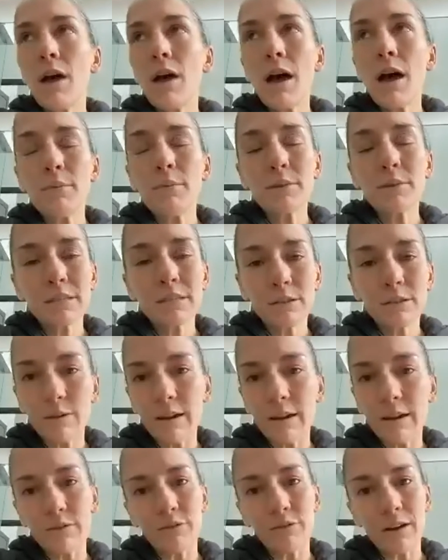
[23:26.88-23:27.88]
somebody that you
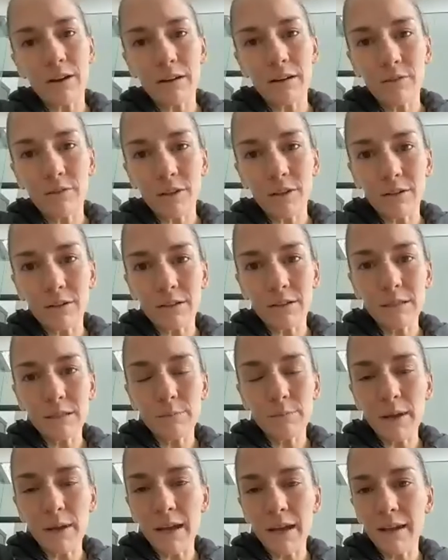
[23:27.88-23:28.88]
thought was a great
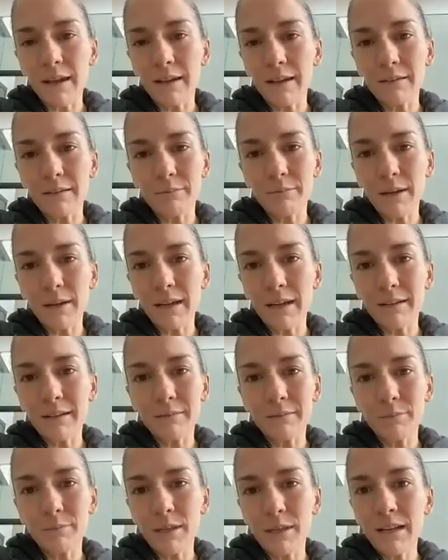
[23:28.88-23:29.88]
friend of yours, but
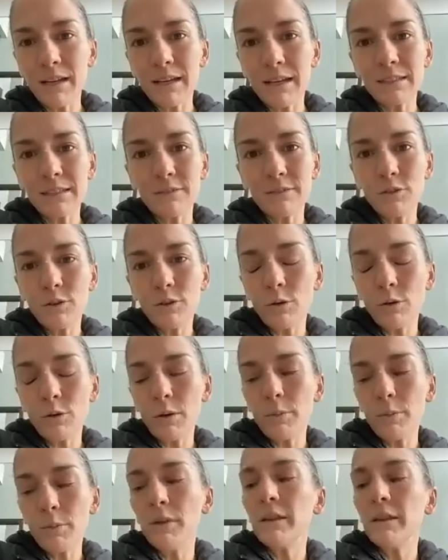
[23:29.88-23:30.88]
because of
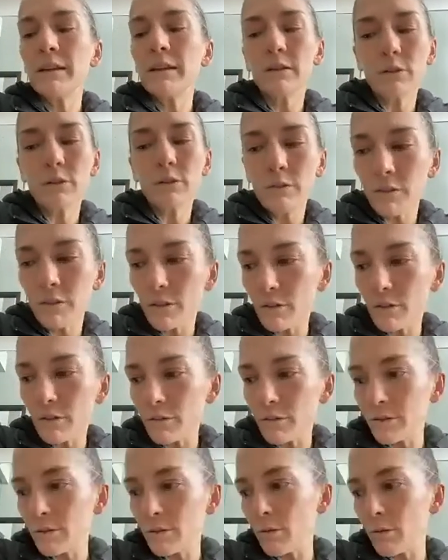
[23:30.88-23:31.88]
your political
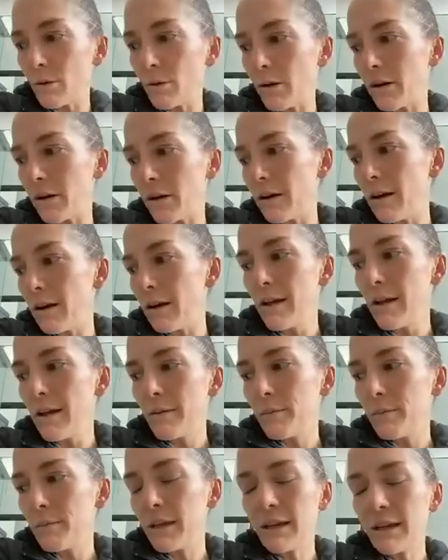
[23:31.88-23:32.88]
views or
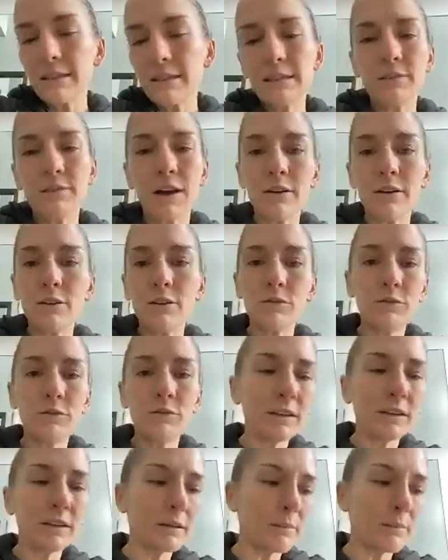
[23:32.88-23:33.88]
because of how you
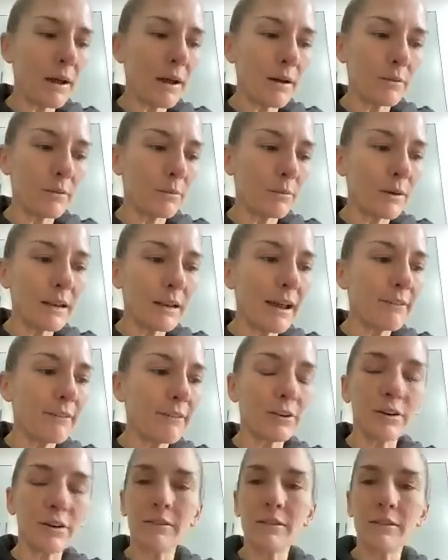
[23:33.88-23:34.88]
feel about
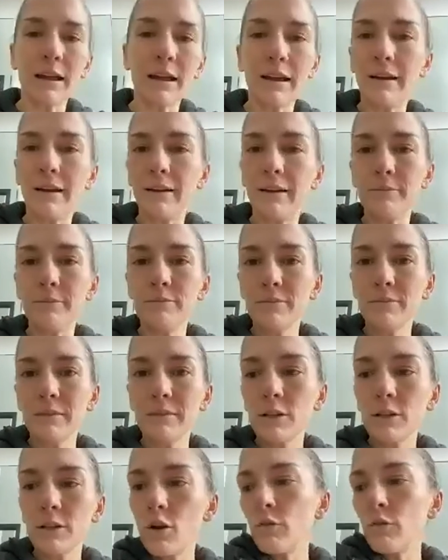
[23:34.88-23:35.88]
whatever,
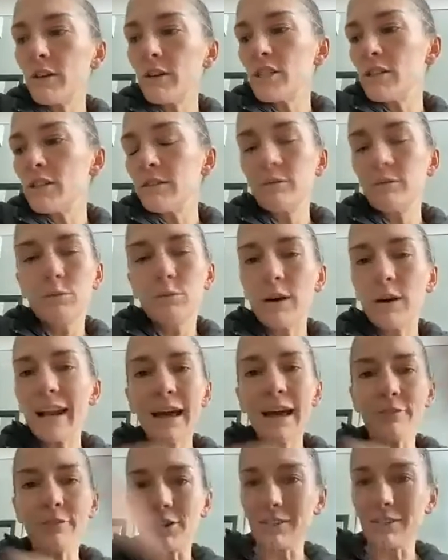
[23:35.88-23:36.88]
COVID,
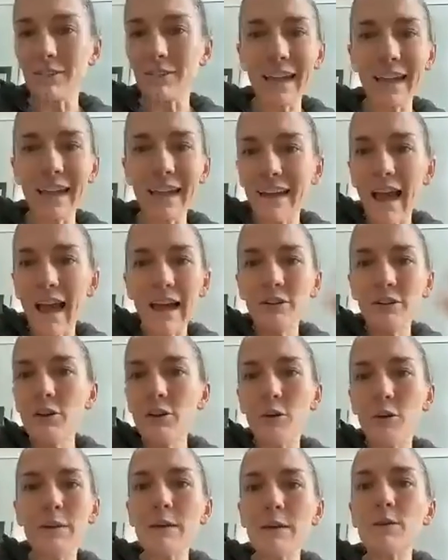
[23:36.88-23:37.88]
whatever, like, I don't
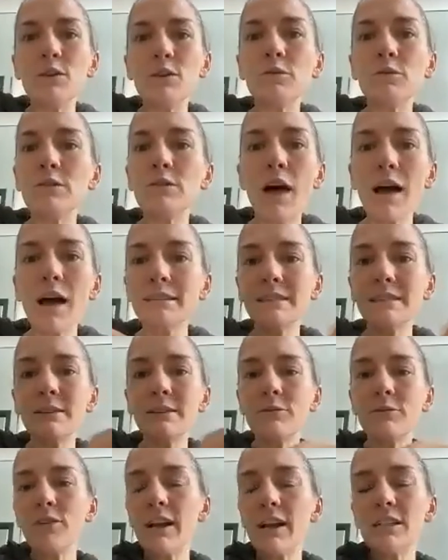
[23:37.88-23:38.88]
know, maybe you've lost
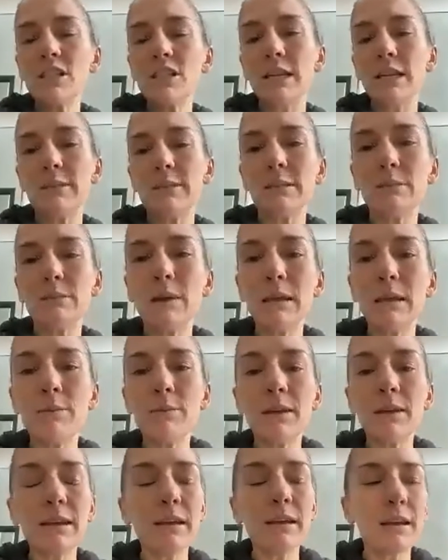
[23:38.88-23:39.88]
some friendships.
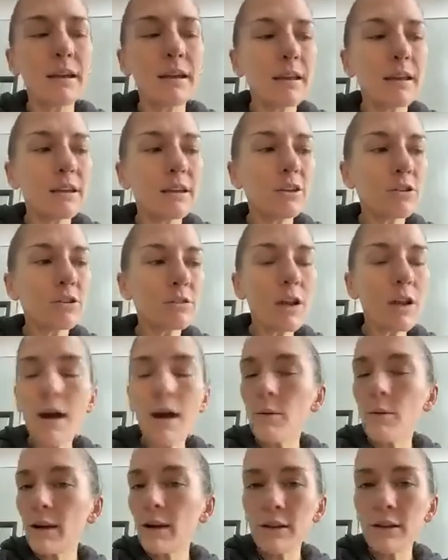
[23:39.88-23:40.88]
Maybe you're
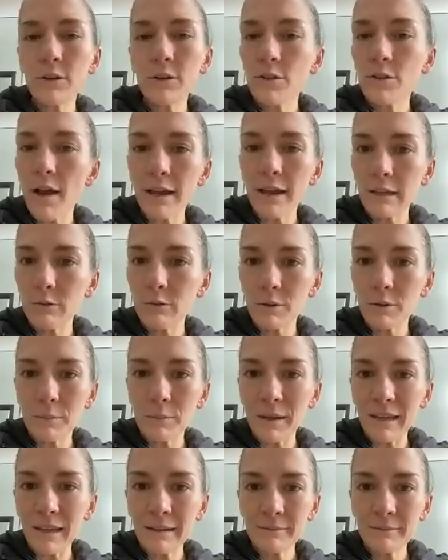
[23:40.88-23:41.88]
not where you thought you would
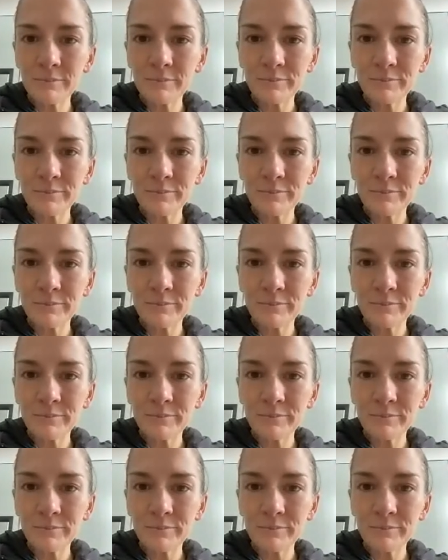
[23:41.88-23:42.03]
be